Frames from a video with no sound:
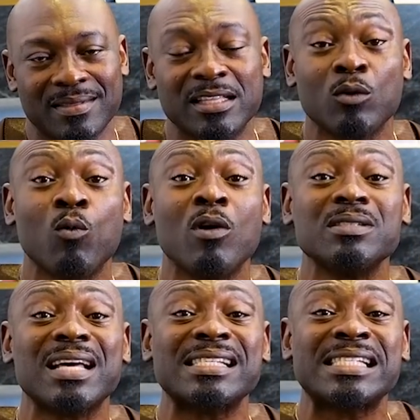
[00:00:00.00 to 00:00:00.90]
They're the
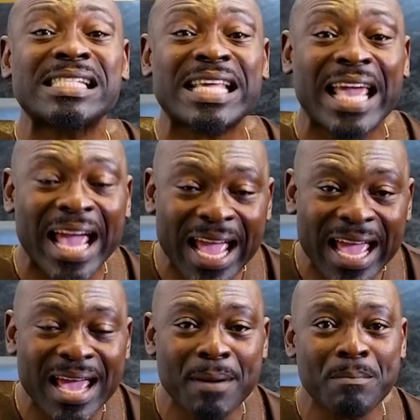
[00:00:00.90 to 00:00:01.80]
ones that
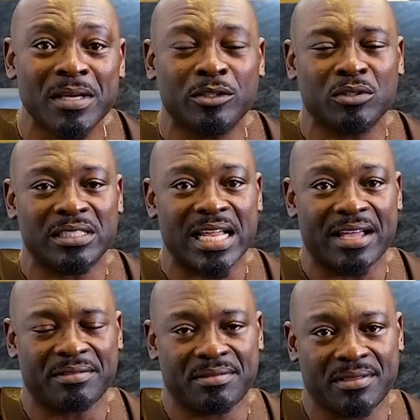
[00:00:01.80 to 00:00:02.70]
scare me to
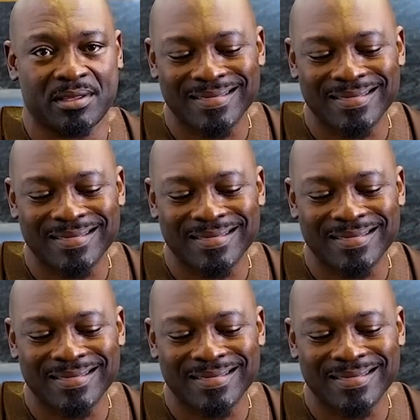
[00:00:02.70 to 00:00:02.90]
death.